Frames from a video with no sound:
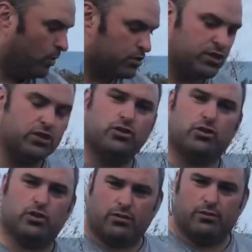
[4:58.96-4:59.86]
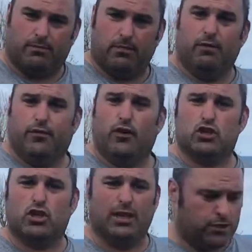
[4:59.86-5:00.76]
was to
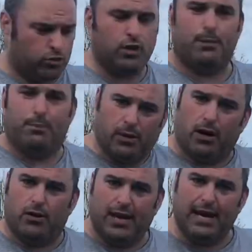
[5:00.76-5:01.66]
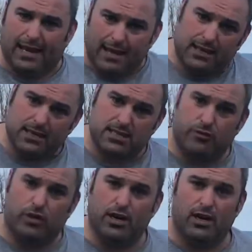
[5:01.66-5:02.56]
unfortunately trip on here as
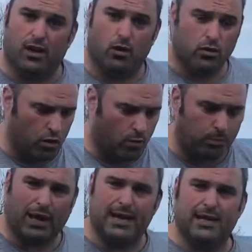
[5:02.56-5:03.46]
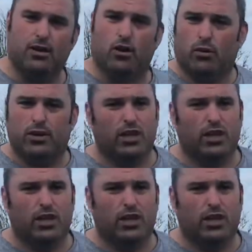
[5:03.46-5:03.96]
they're running along or playing, or